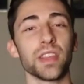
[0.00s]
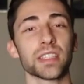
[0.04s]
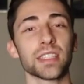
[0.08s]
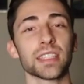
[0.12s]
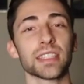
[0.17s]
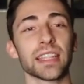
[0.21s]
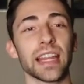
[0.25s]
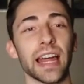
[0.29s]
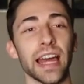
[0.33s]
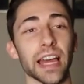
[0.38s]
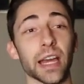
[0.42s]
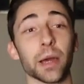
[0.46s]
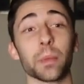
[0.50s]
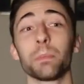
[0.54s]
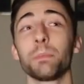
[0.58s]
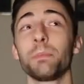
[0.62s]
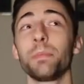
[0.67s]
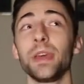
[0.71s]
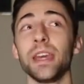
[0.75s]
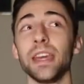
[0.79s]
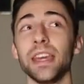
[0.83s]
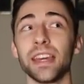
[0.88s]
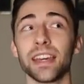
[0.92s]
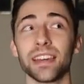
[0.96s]
this is like
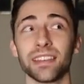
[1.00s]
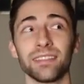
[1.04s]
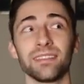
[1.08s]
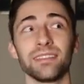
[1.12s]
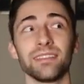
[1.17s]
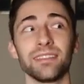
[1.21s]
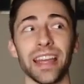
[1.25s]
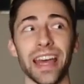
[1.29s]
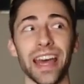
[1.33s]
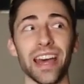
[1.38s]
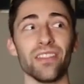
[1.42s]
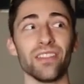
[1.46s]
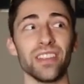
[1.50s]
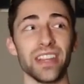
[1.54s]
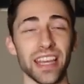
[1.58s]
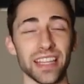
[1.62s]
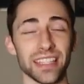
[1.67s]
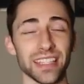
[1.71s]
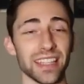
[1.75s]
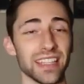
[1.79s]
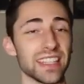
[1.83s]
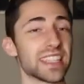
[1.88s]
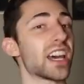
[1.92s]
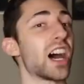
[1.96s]
peak
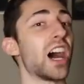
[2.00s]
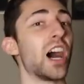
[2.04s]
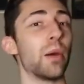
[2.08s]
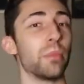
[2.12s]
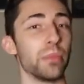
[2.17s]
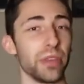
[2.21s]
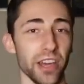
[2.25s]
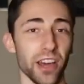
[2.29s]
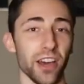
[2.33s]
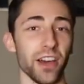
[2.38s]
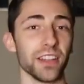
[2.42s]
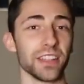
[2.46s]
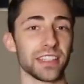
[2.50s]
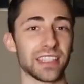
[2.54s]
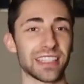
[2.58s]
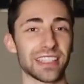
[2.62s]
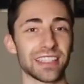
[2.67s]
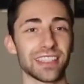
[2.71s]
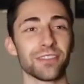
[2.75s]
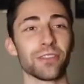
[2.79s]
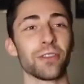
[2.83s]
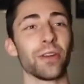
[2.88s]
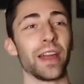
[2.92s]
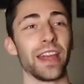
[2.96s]
Evanescence ambiance
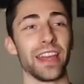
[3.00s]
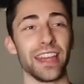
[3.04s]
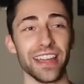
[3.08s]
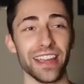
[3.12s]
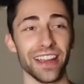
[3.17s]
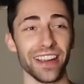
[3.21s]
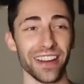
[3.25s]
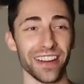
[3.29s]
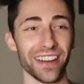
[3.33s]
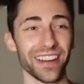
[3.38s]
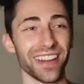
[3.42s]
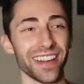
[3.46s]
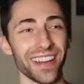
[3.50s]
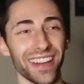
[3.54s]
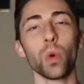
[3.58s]
right here.